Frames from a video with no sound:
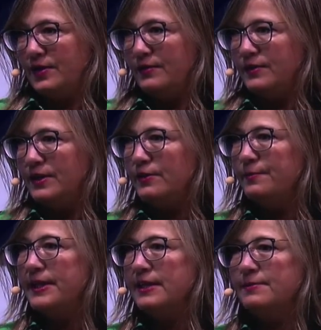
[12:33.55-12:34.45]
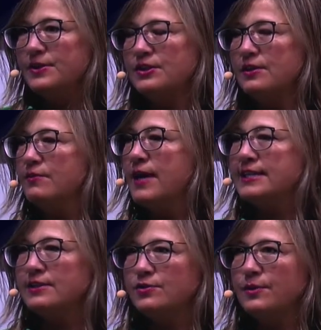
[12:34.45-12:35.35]
The European Commission, the Horizon
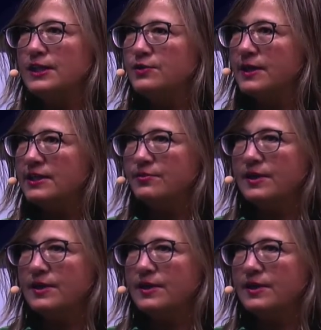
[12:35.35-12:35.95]
2020 is running